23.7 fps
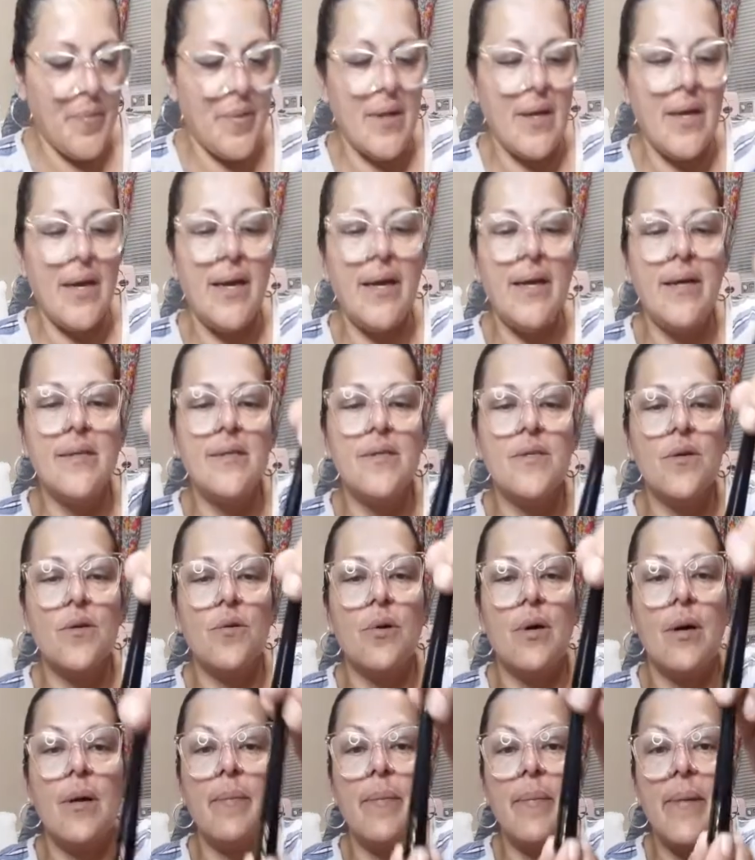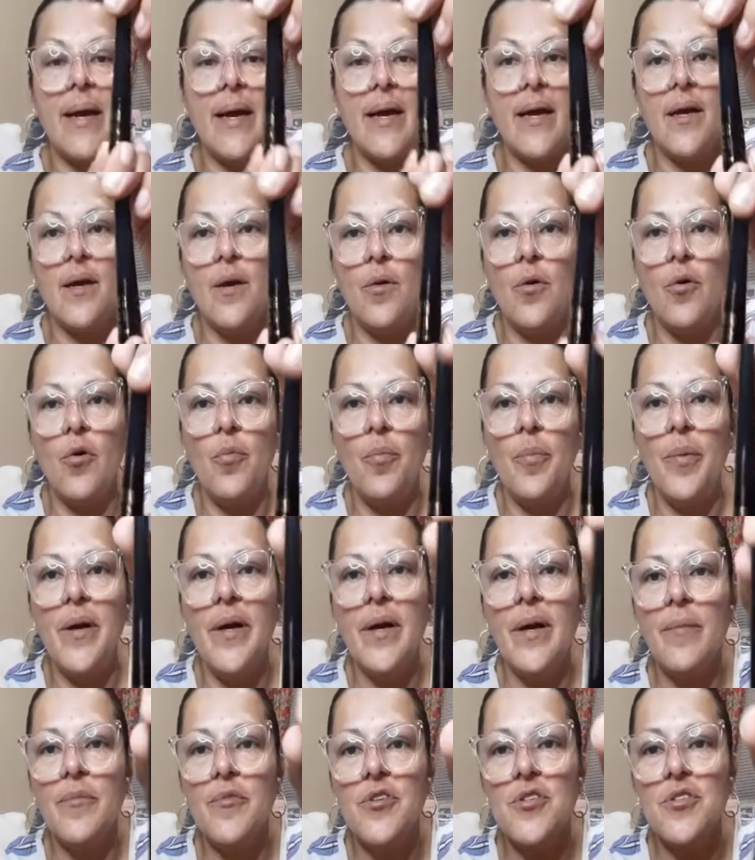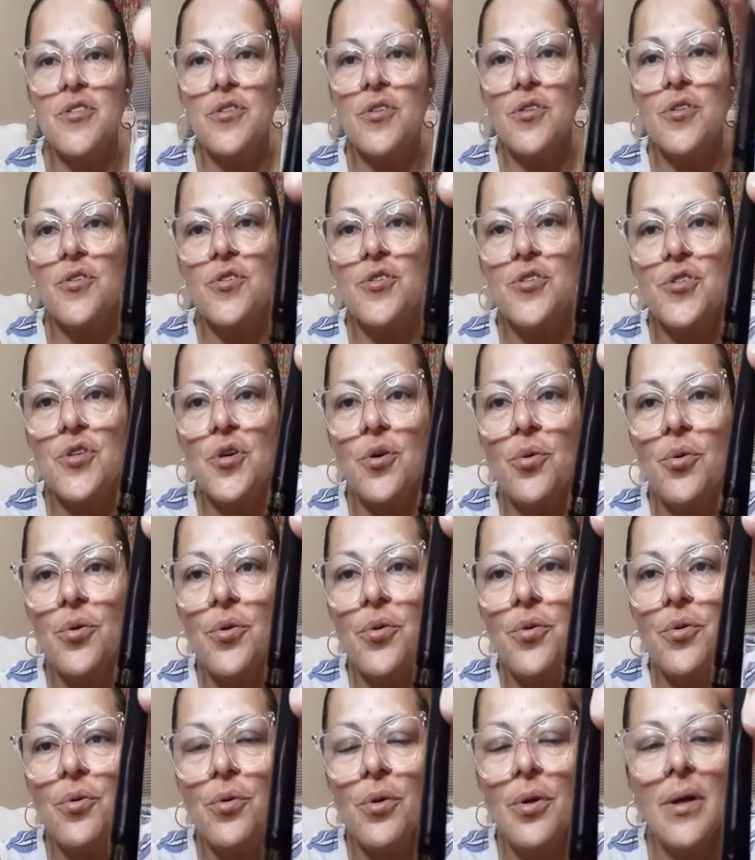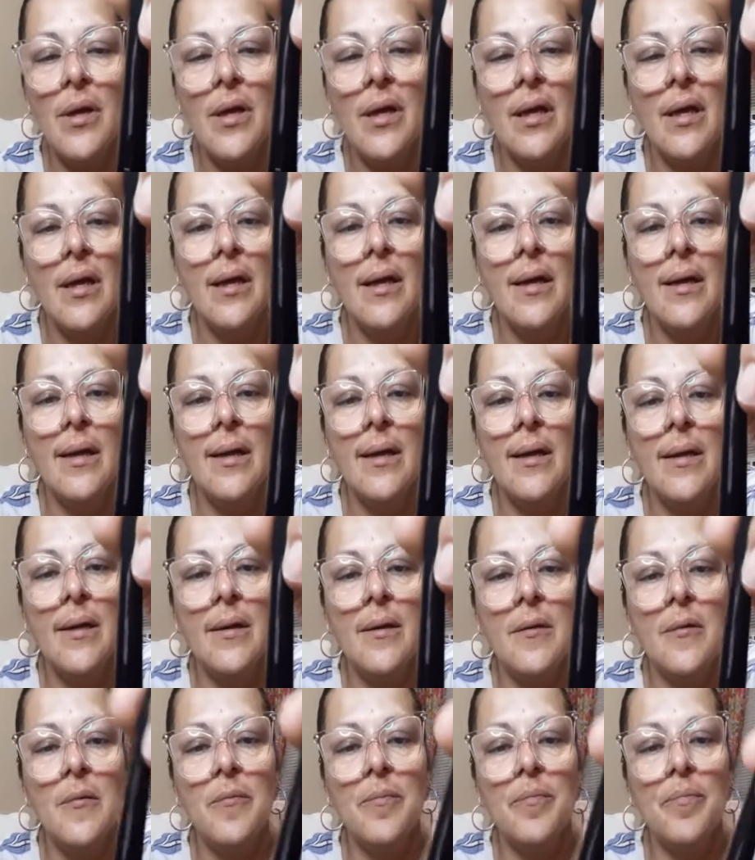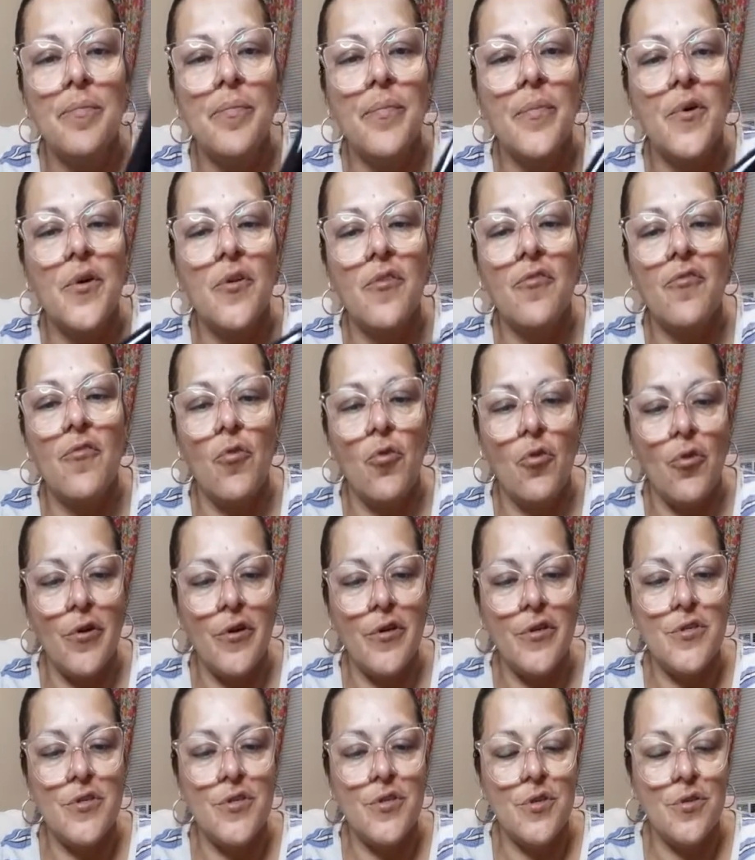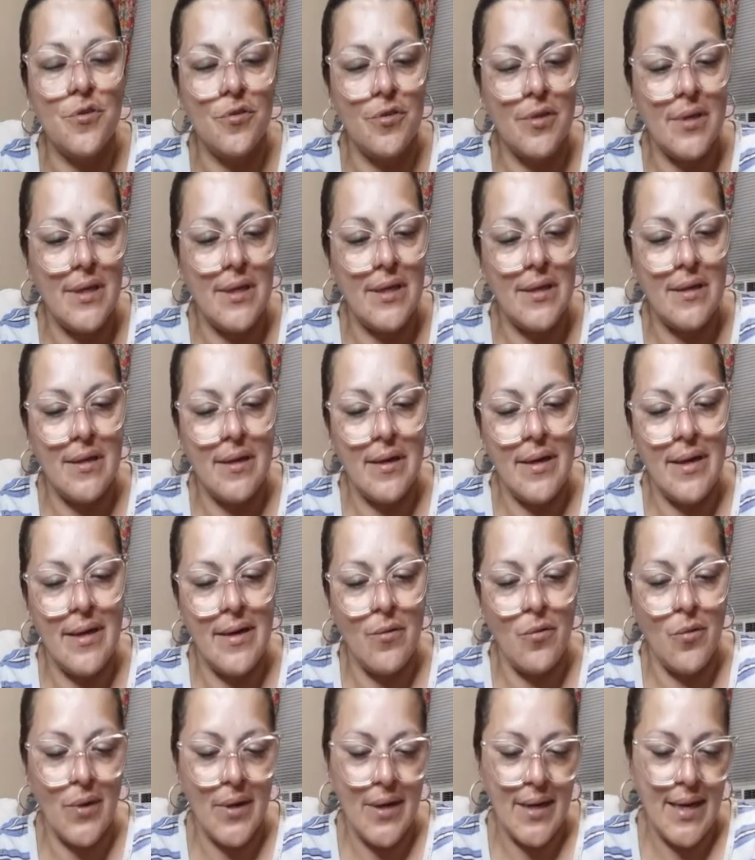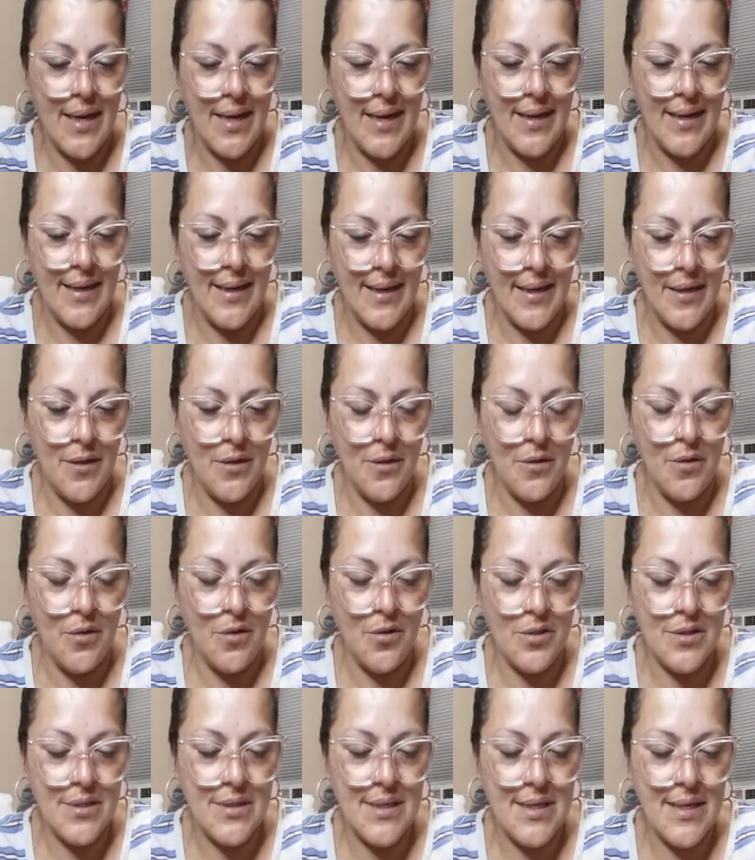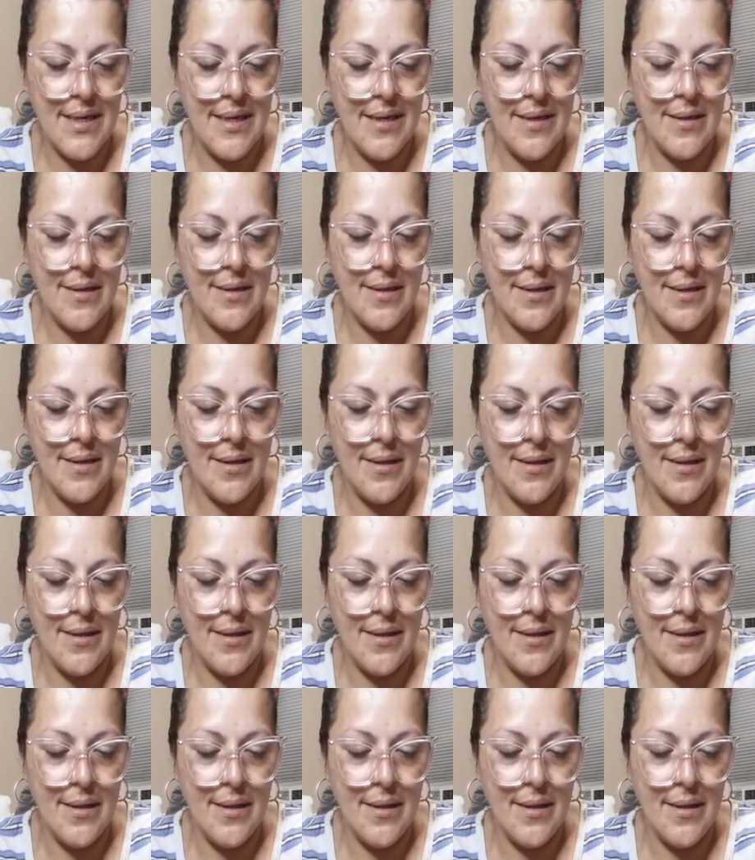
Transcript: Okay, so I'm not going to open it. I'm just going to show you. But of course, you know that what an eyeliner looks like.